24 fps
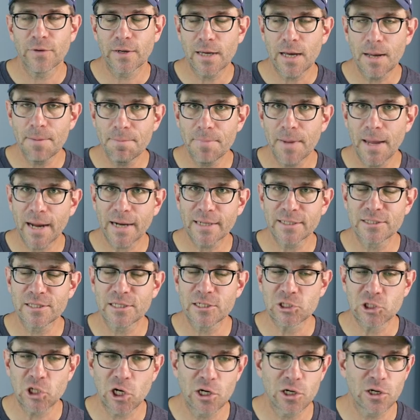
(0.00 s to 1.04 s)
So if I come back to
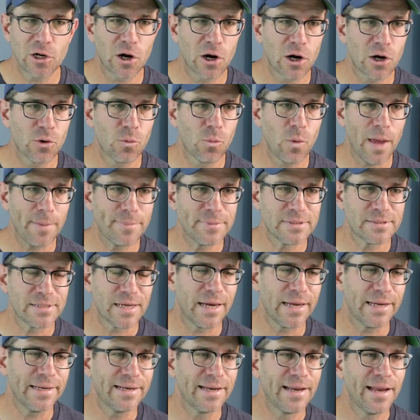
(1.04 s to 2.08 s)
the chart, our
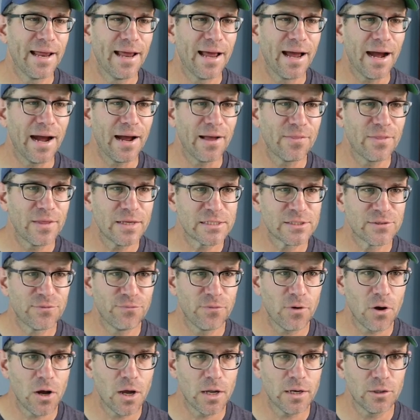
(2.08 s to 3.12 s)
website, uh, this
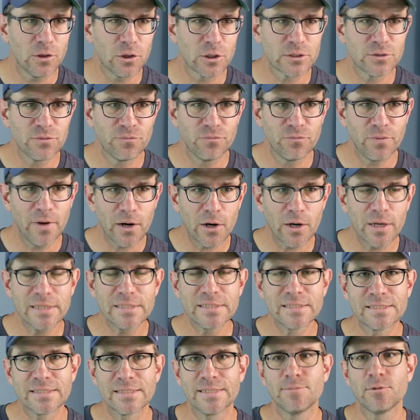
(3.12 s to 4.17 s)
font looks
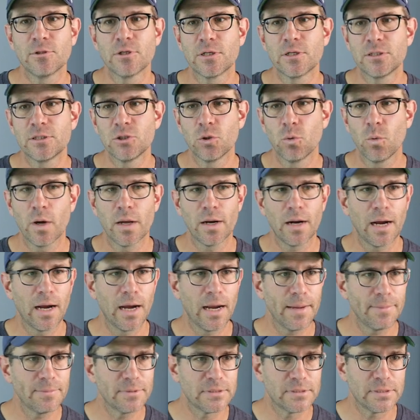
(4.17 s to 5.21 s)
very similar to what
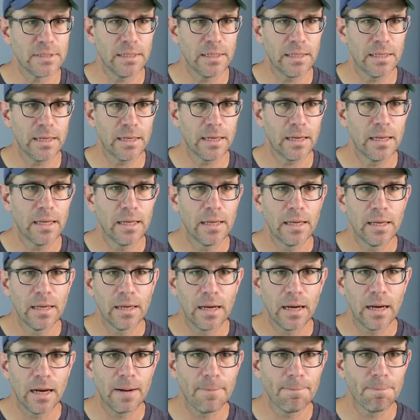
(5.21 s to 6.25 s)
I'm seeing
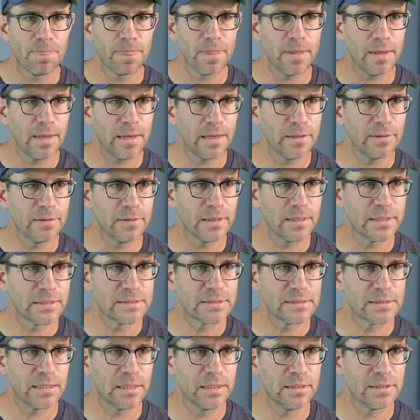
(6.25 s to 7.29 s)
um, in
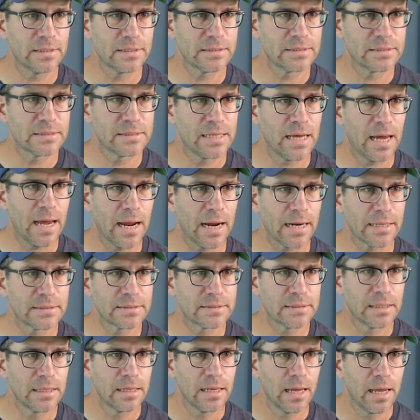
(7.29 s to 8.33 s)
this in this
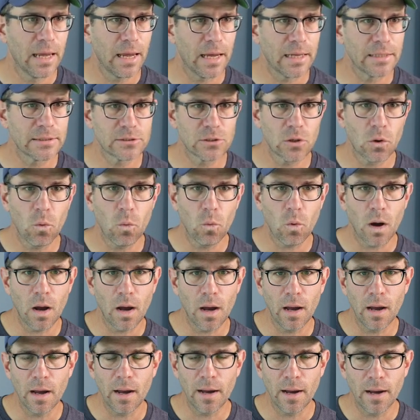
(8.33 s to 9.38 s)
text. And so
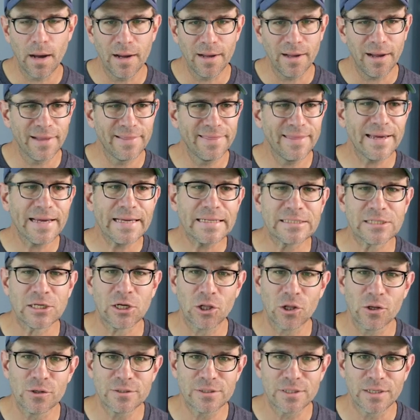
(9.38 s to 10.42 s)
I, I think it's
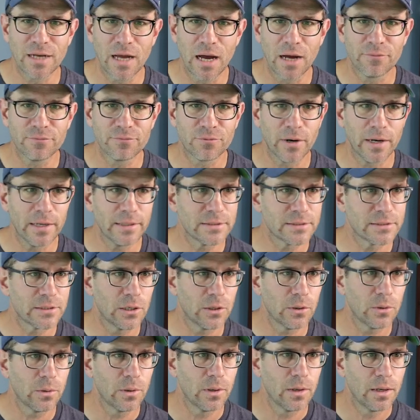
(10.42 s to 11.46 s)
close enough, right?
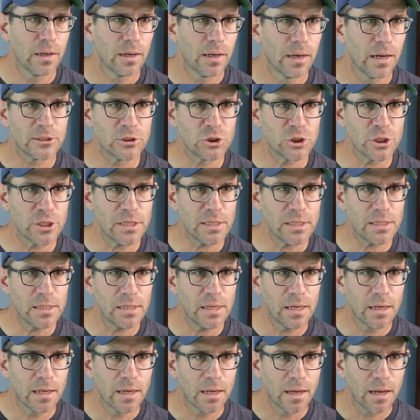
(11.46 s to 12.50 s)
So the
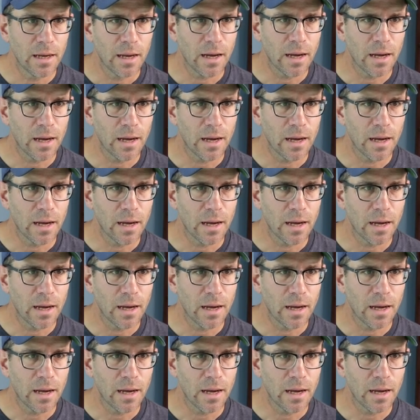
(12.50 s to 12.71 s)
G